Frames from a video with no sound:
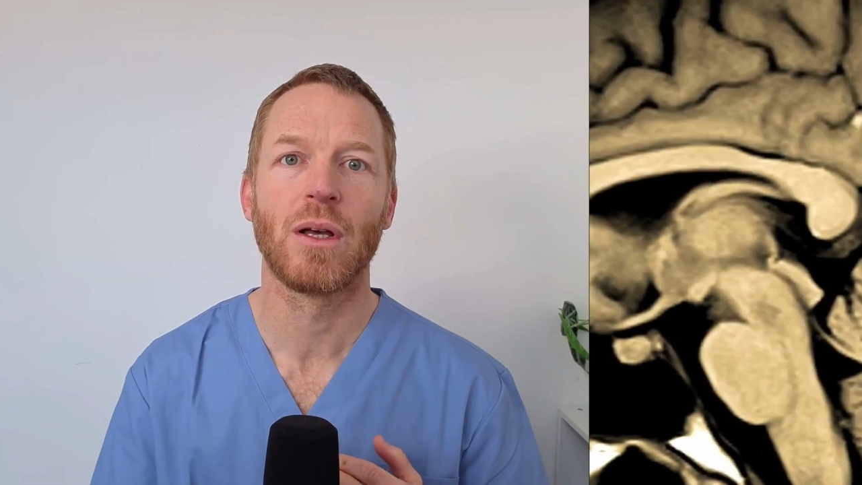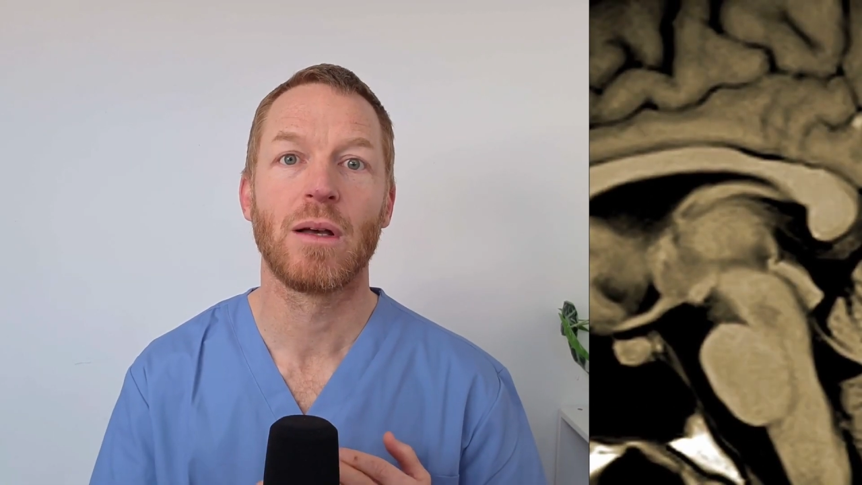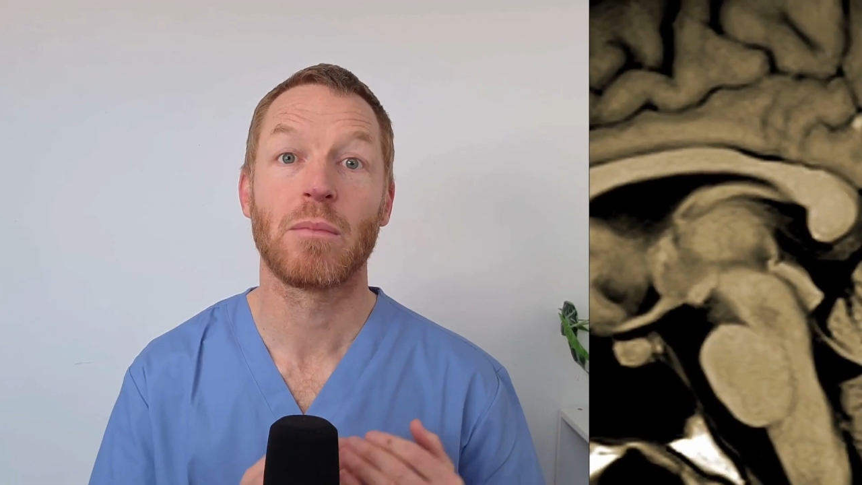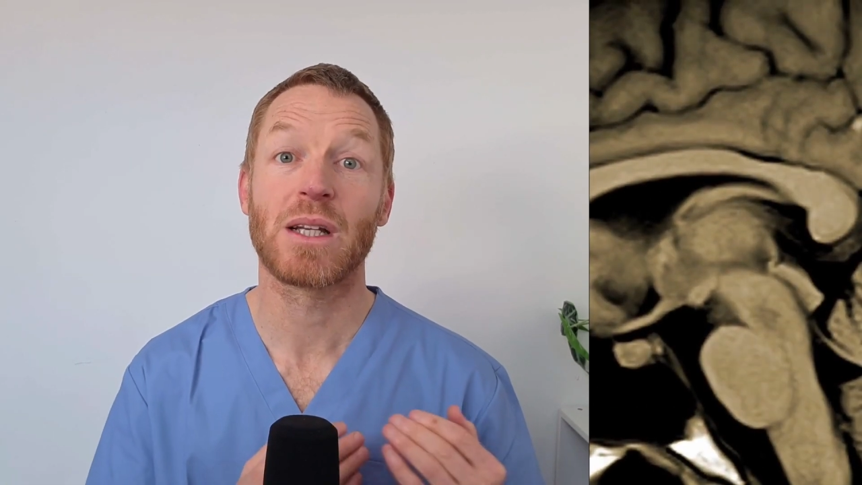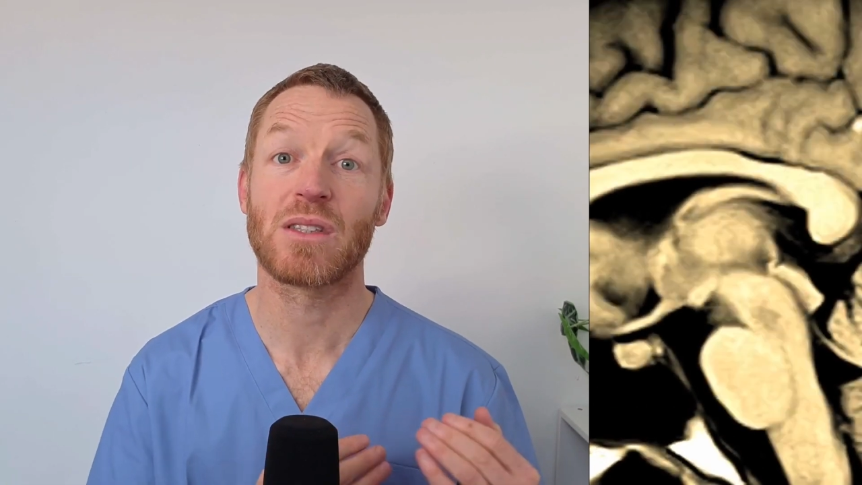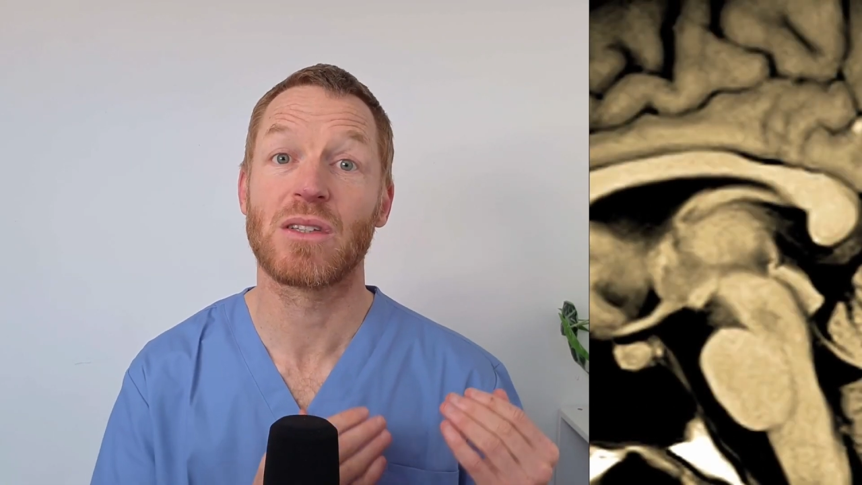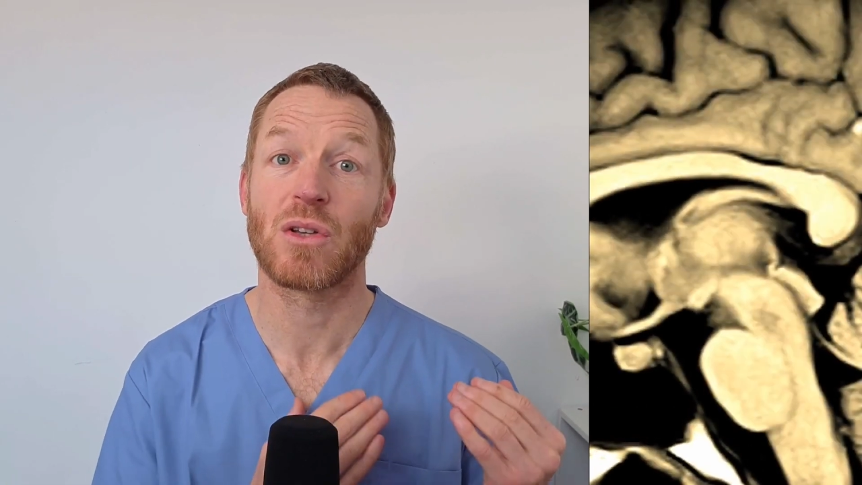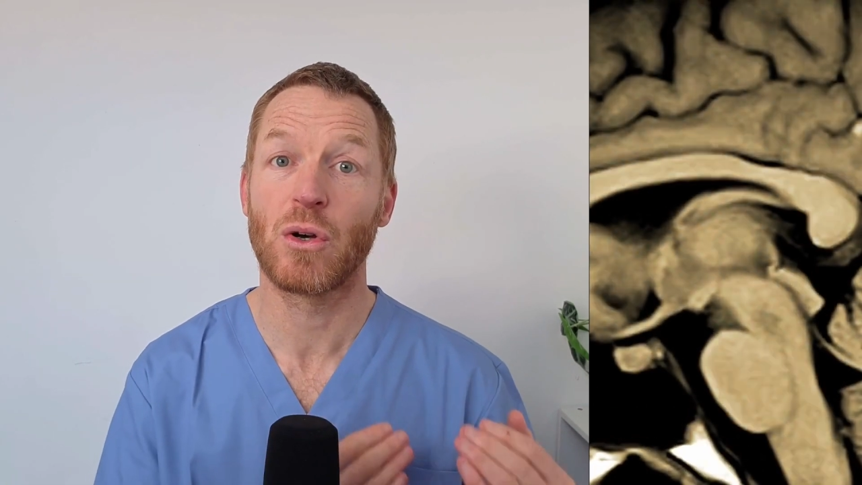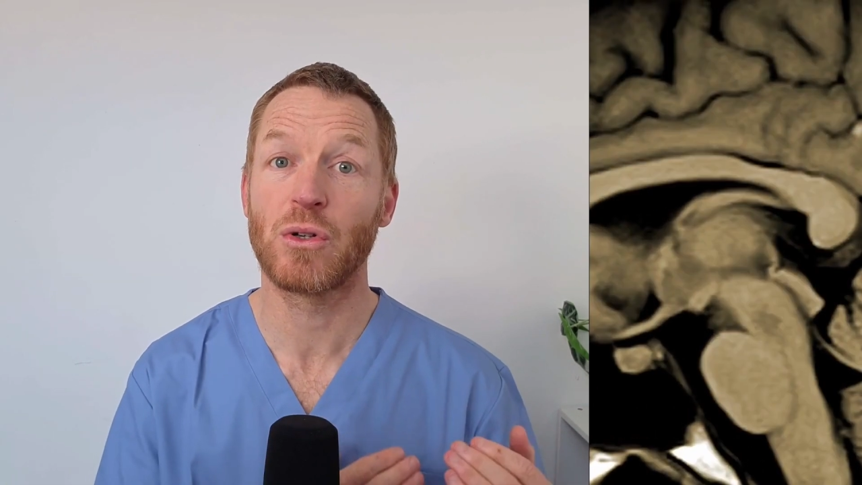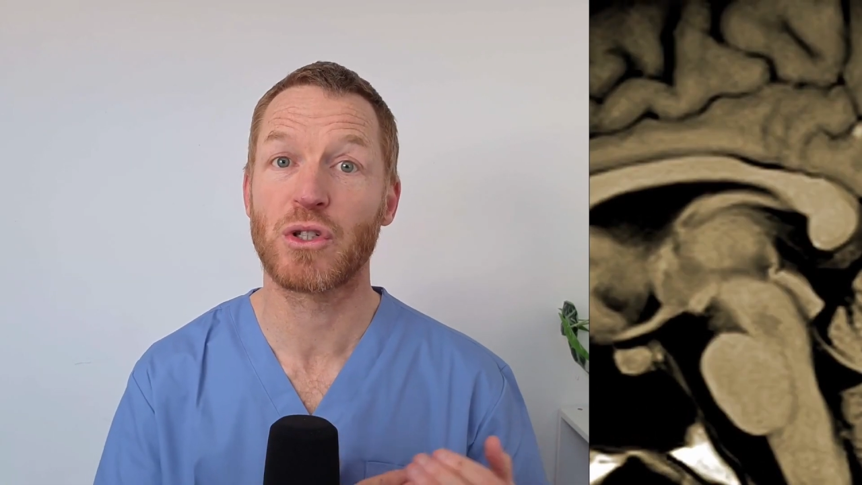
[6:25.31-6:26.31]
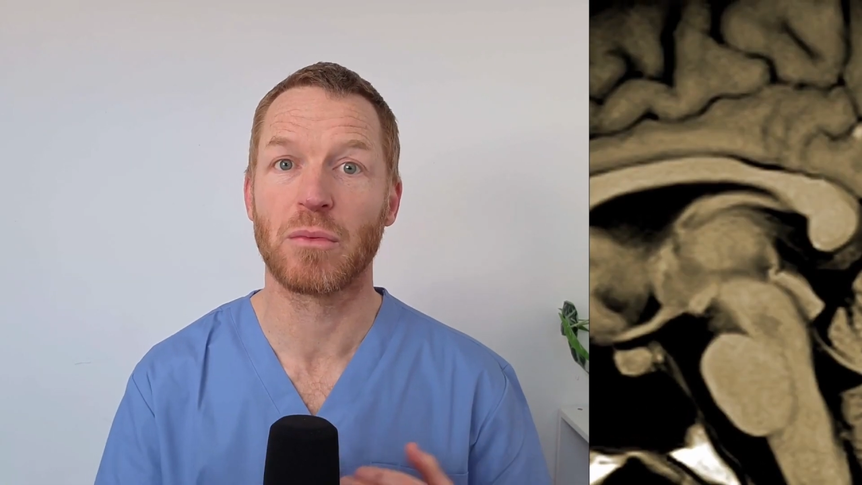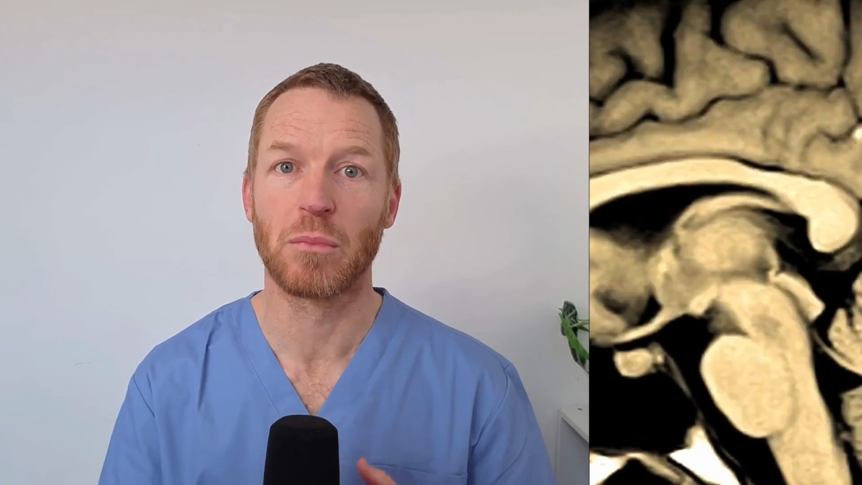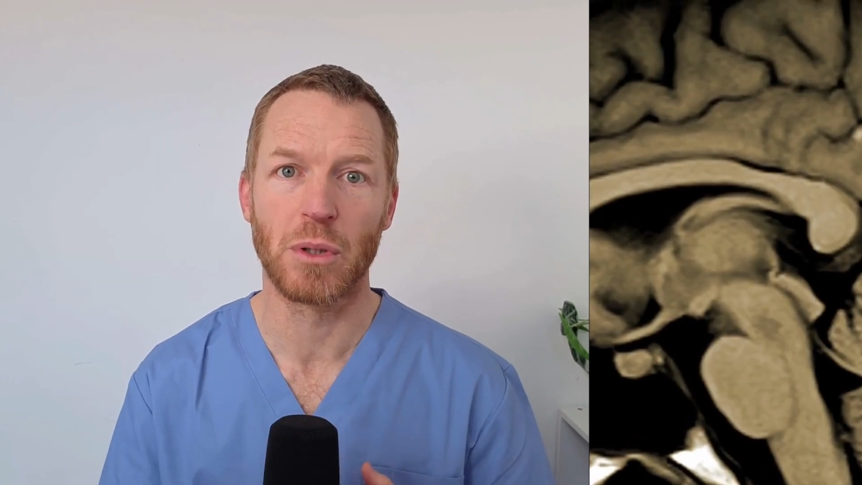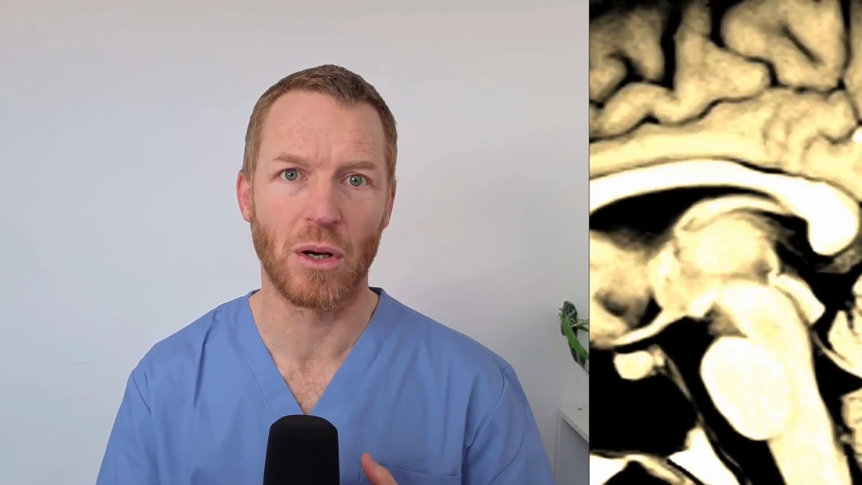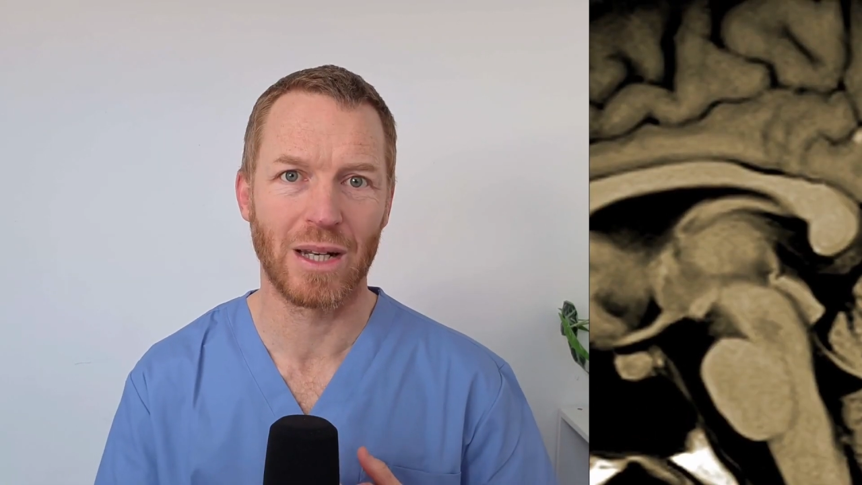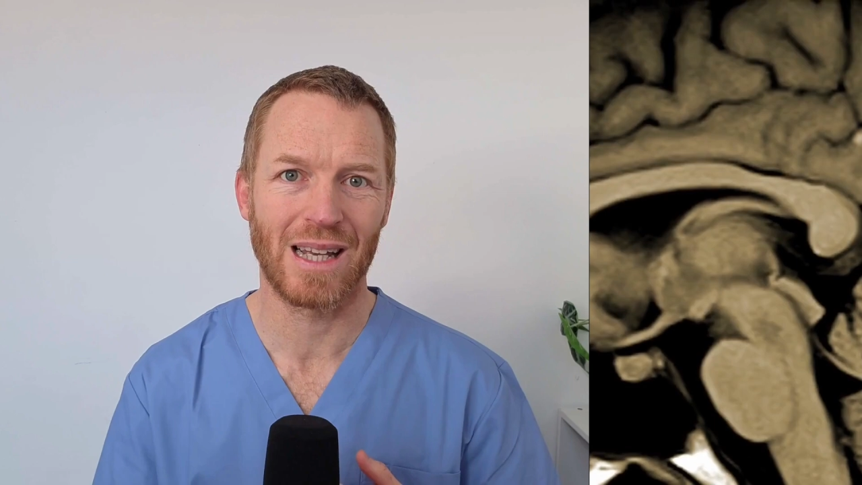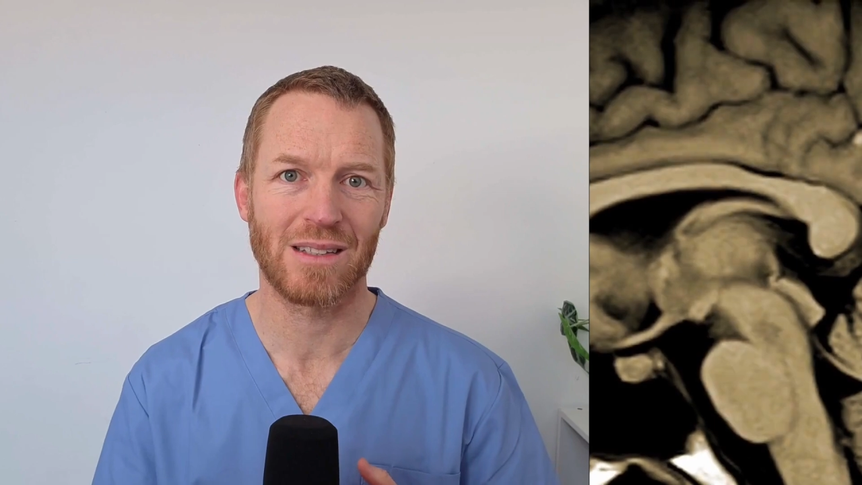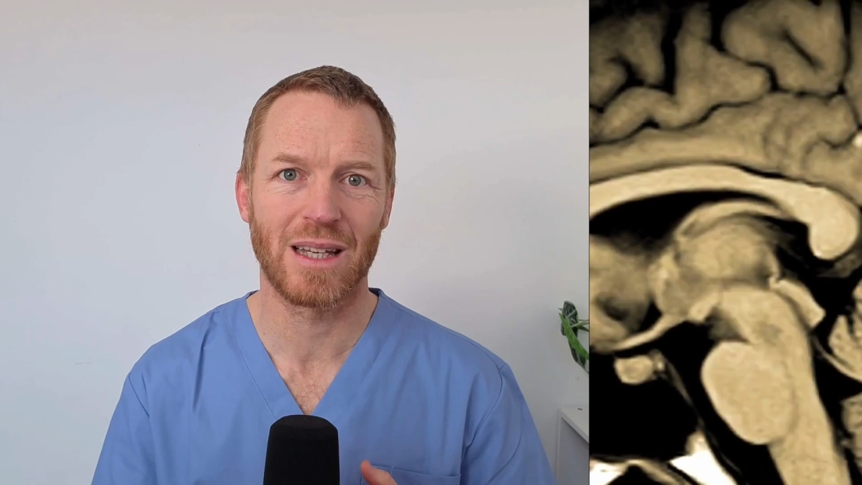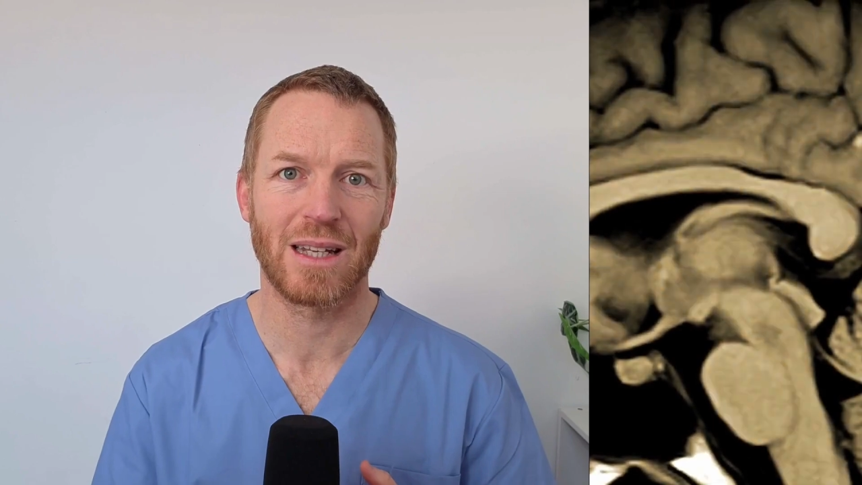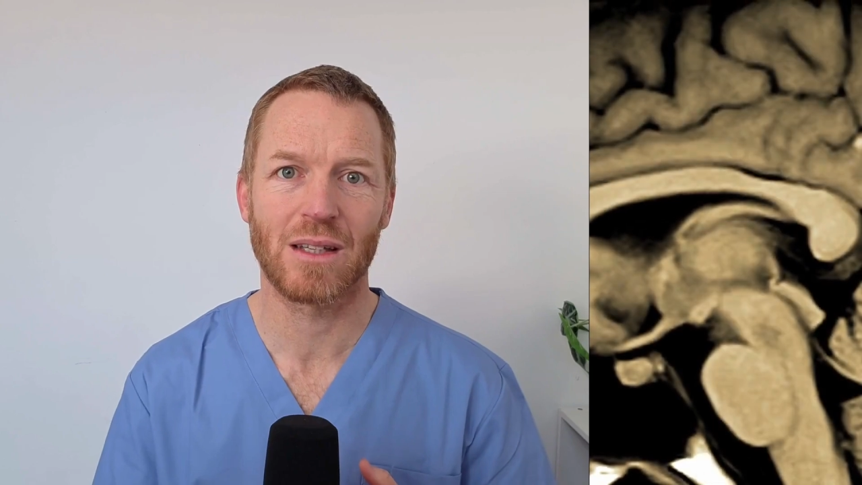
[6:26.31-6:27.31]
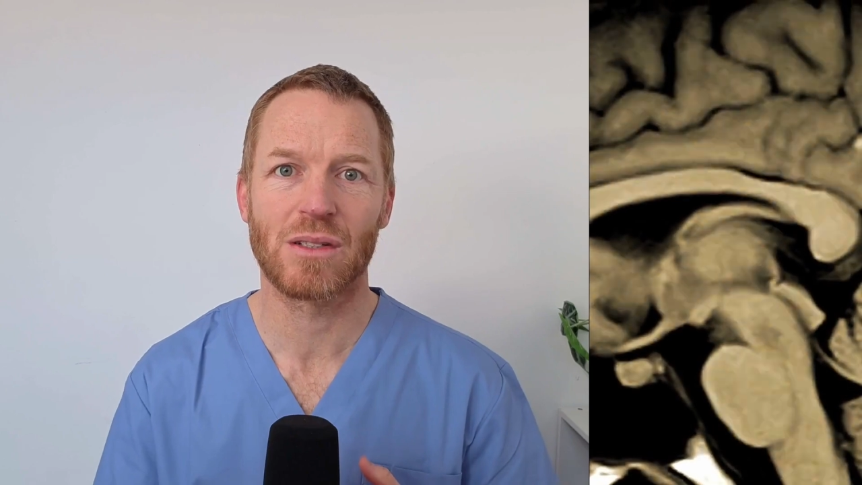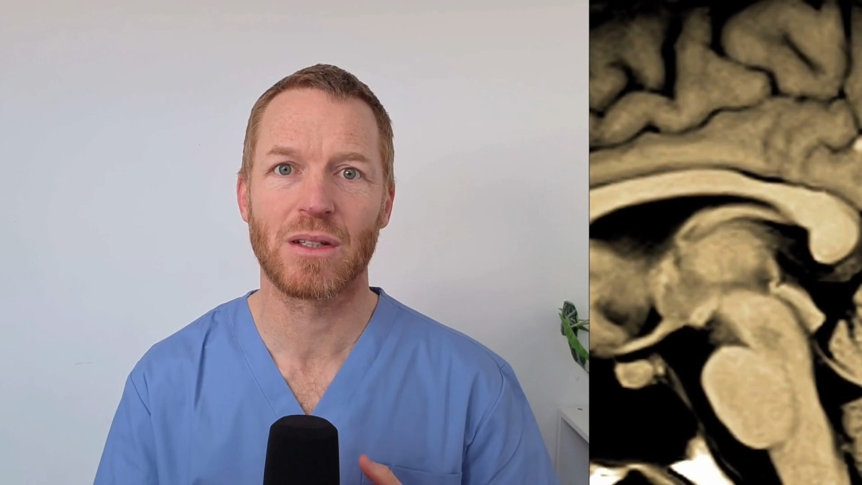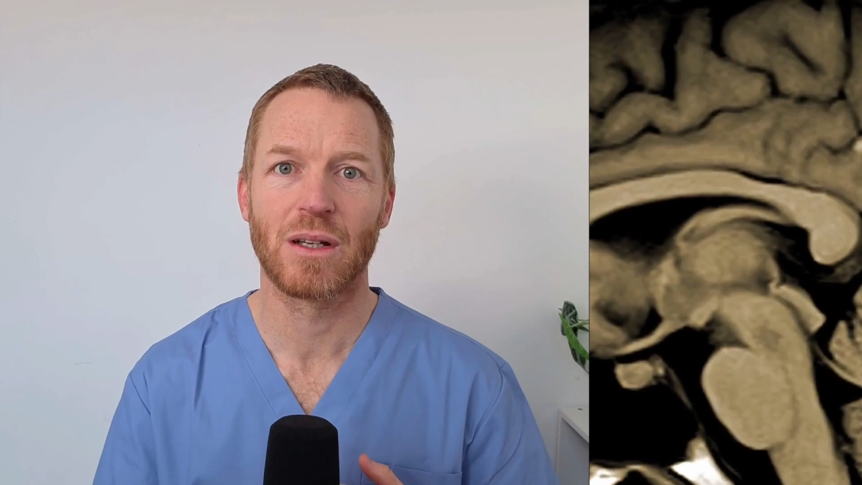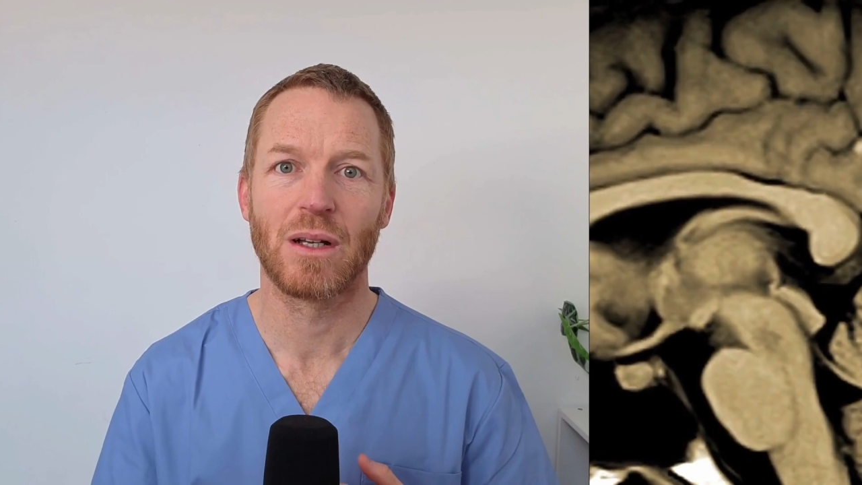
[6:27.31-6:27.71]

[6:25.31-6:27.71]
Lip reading: makes this urgent beyond aesthetics.